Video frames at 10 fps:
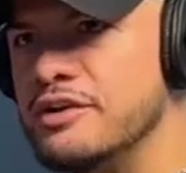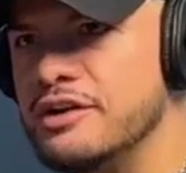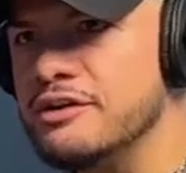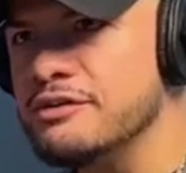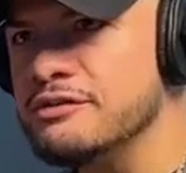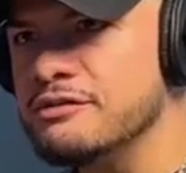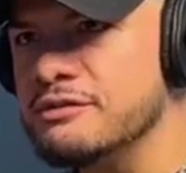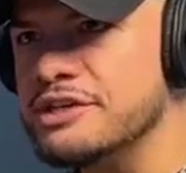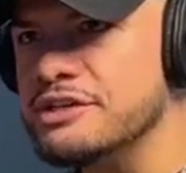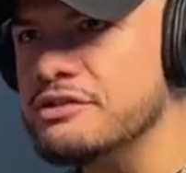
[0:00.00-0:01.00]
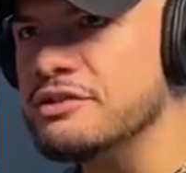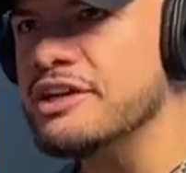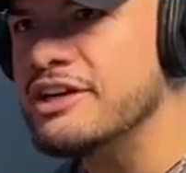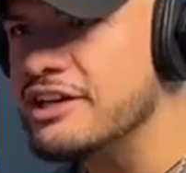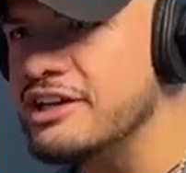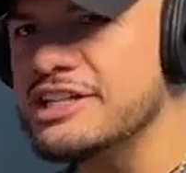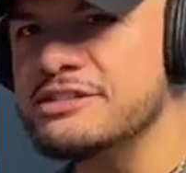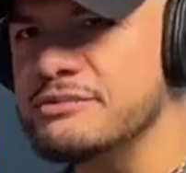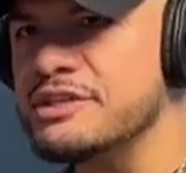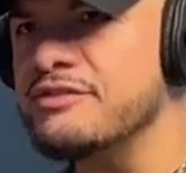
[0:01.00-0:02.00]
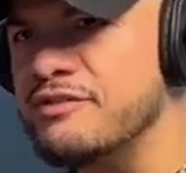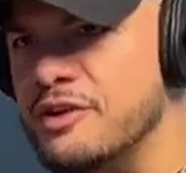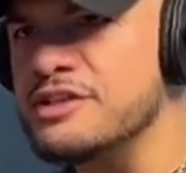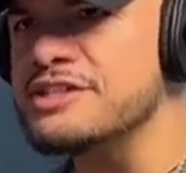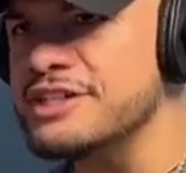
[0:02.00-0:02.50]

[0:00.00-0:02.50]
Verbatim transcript: Uh, we could do like to be the first